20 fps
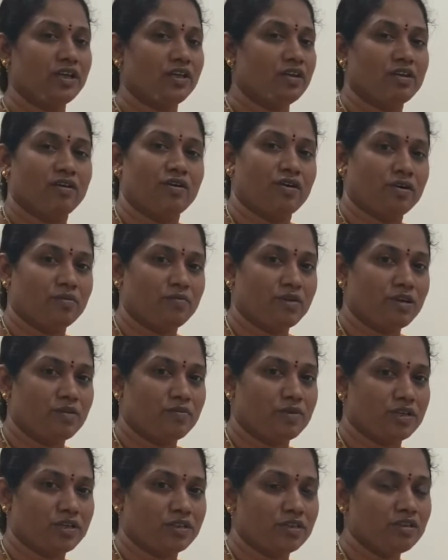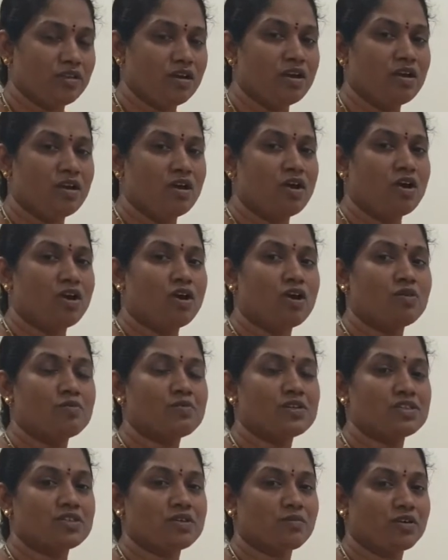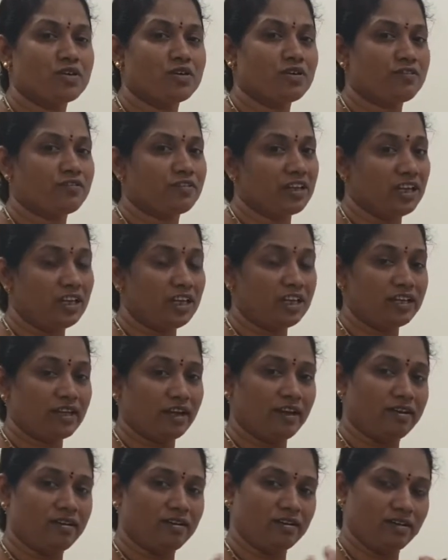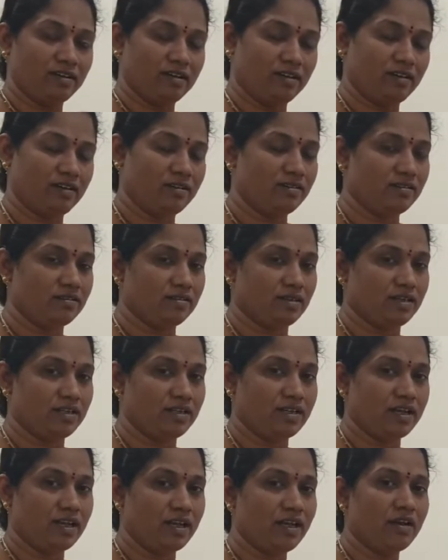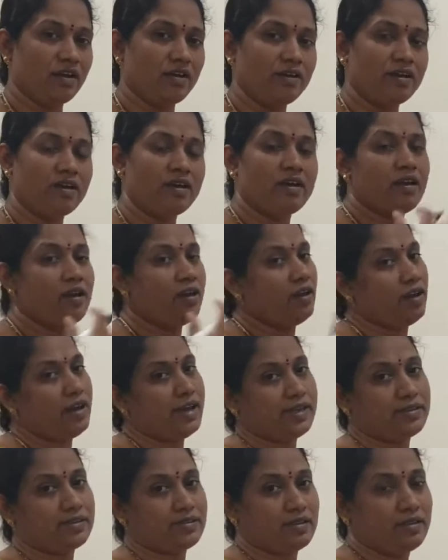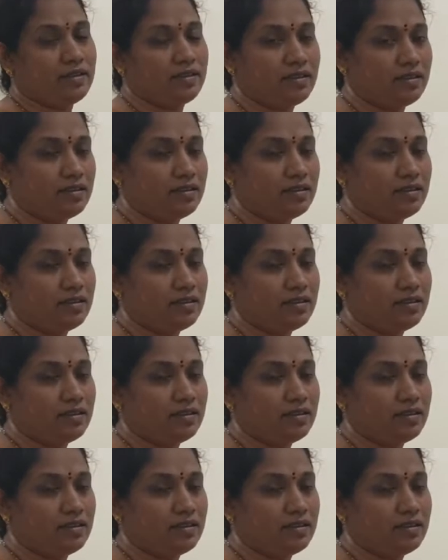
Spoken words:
in normal breathing, how much amount of air inhale or exhale.